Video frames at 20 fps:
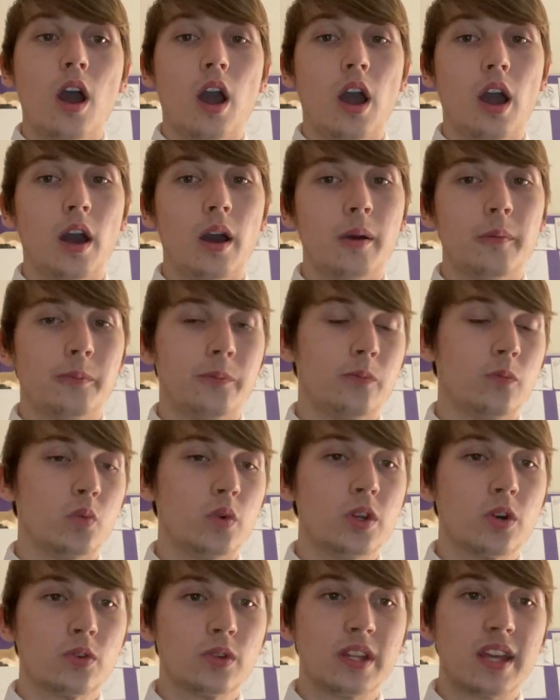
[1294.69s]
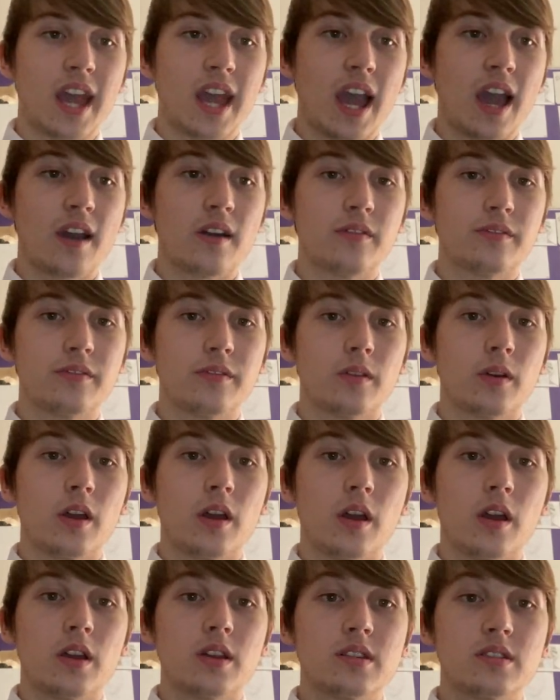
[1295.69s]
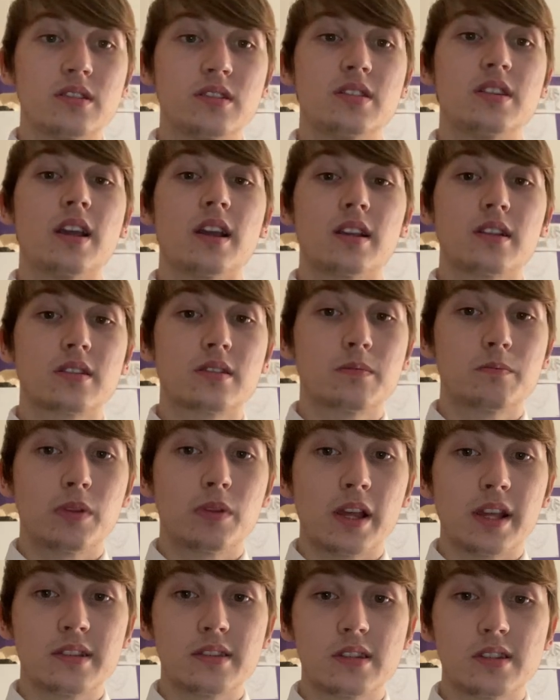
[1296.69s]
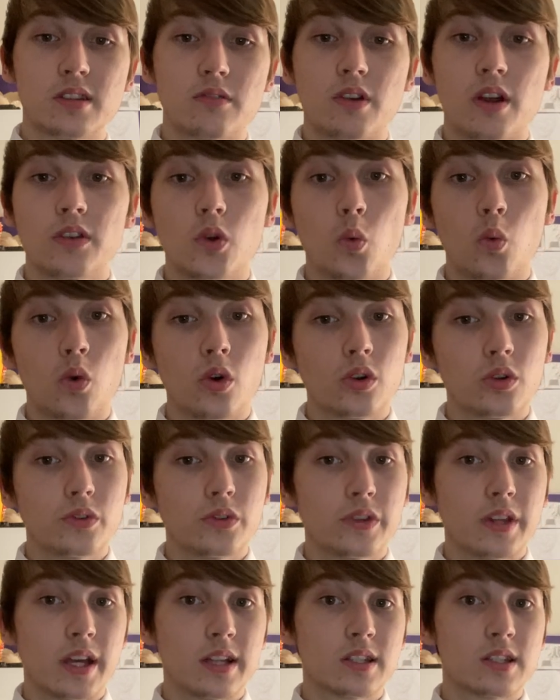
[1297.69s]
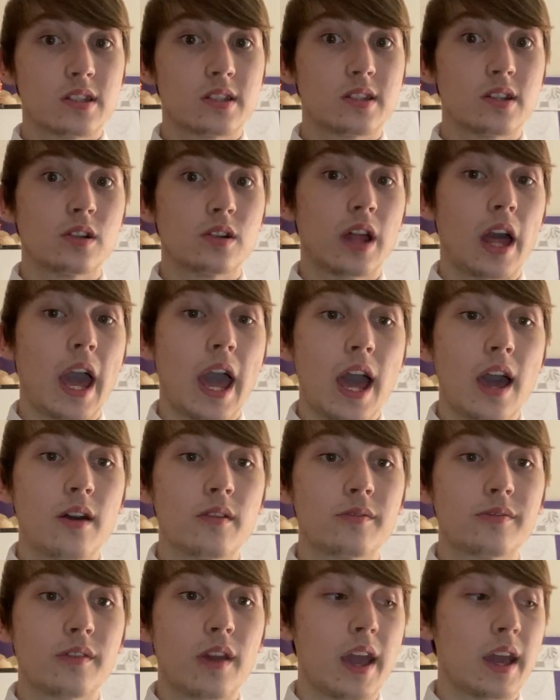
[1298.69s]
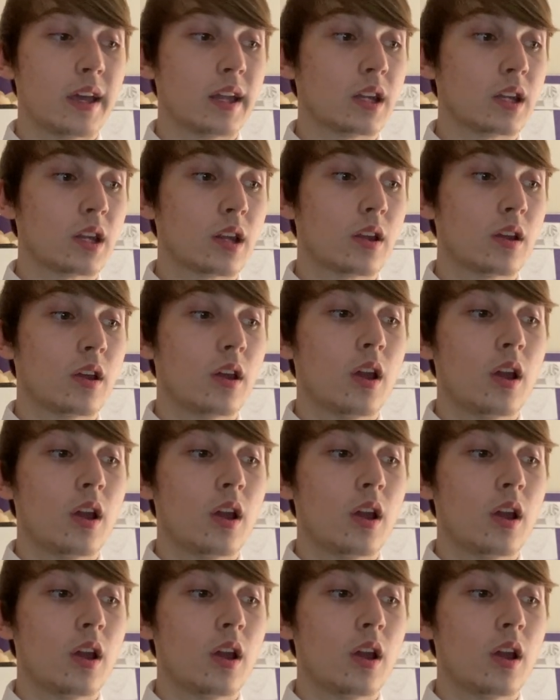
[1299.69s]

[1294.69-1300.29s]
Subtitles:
we only have 6 places around the world that still have and